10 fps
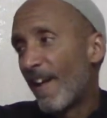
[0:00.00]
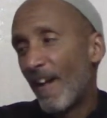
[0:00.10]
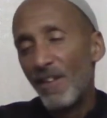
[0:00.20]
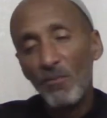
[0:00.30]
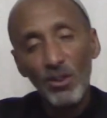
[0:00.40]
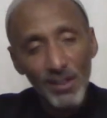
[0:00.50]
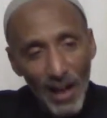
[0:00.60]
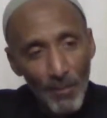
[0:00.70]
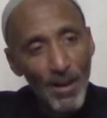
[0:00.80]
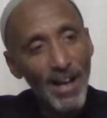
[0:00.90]
And then what did
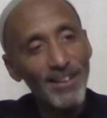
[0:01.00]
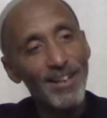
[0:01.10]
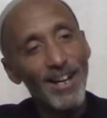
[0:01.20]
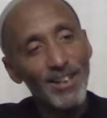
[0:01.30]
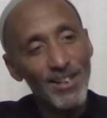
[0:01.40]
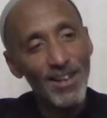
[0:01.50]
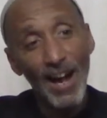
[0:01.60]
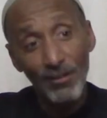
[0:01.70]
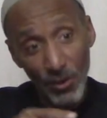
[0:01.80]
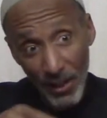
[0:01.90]
Al-Baqillani
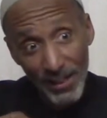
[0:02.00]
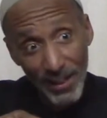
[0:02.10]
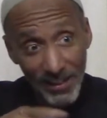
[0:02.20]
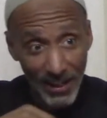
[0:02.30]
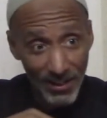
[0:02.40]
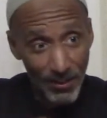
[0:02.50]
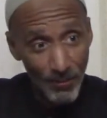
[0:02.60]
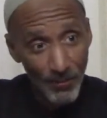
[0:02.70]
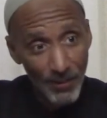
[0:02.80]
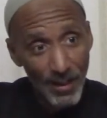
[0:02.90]
say? So they said that to
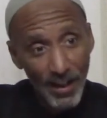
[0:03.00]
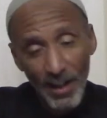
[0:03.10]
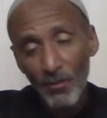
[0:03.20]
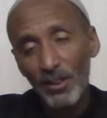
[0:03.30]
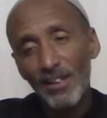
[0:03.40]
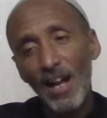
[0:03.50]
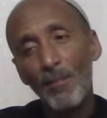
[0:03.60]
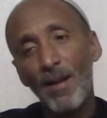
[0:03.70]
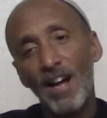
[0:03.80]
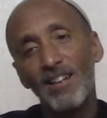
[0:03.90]
him. And then what did
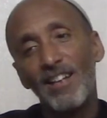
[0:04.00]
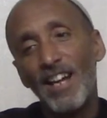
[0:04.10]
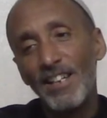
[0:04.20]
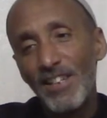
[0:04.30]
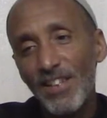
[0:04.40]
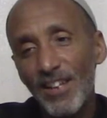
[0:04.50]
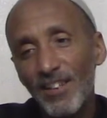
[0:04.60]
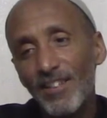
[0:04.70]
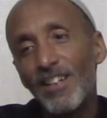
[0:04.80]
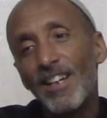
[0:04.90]
Al-Baqillani
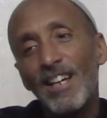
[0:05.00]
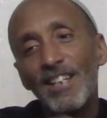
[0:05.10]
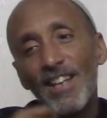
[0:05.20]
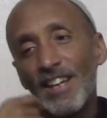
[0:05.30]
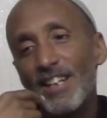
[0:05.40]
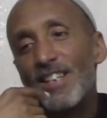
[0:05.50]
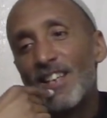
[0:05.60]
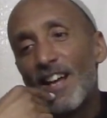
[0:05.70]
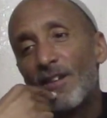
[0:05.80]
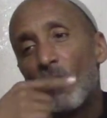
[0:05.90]
say? He
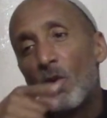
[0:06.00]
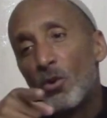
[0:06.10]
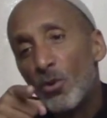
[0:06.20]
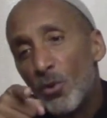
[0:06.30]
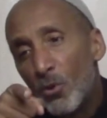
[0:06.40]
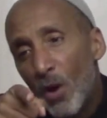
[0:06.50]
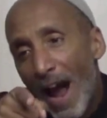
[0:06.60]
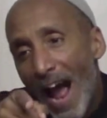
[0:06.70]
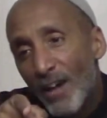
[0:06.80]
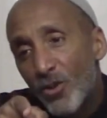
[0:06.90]
said, you
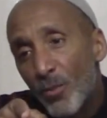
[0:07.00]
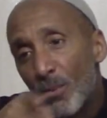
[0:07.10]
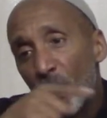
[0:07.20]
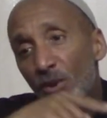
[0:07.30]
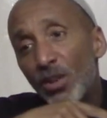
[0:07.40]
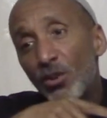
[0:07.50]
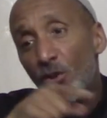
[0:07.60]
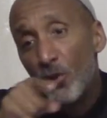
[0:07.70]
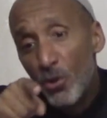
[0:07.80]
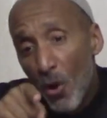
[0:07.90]

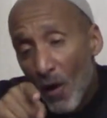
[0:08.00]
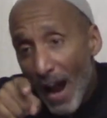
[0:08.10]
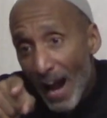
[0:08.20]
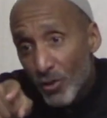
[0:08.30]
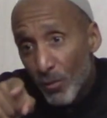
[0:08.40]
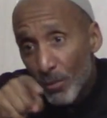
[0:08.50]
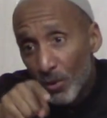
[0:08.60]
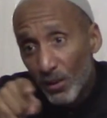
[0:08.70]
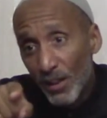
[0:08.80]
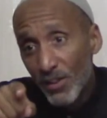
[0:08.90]
don't
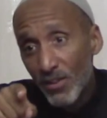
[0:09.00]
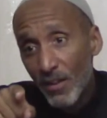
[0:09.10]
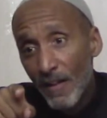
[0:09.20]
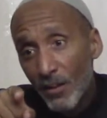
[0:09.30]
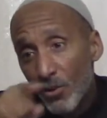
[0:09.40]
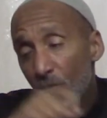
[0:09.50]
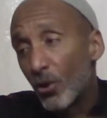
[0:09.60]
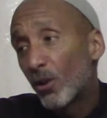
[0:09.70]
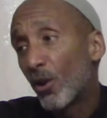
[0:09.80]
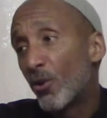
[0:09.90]
attribute this to
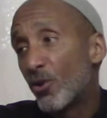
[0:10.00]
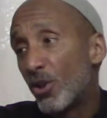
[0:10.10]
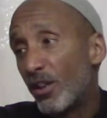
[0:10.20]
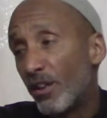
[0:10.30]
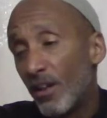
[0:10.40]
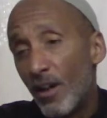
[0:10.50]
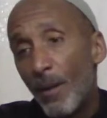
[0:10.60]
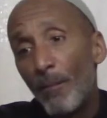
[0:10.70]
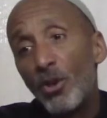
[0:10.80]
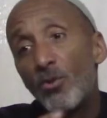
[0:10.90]
your clergy,
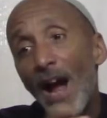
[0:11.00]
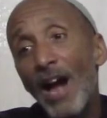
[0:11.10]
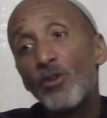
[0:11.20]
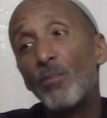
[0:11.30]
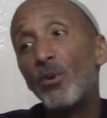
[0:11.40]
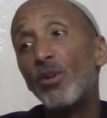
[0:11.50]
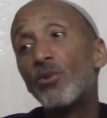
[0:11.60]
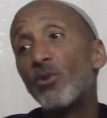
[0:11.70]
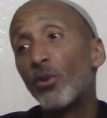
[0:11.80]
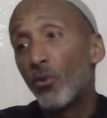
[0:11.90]
but you attribute it
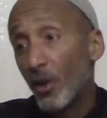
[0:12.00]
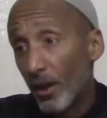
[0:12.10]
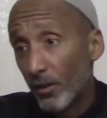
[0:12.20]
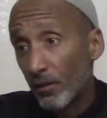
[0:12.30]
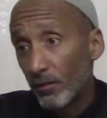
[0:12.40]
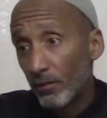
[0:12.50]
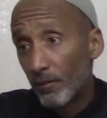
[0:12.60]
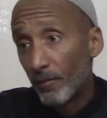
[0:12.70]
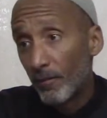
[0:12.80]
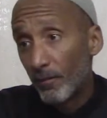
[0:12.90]
to the Creator.
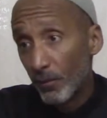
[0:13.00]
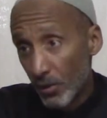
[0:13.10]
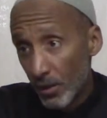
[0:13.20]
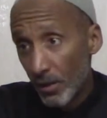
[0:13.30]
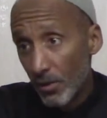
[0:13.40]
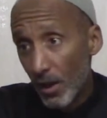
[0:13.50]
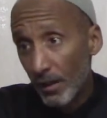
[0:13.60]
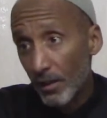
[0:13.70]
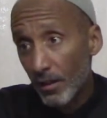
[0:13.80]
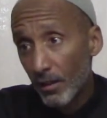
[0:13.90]
You see this,
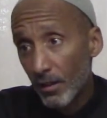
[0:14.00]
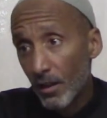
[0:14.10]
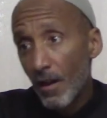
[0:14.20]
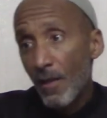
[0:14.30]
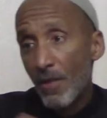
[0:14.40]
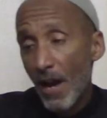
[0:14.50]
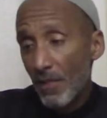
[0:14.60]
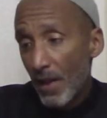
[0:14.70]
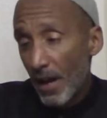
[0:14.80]
Yahya? That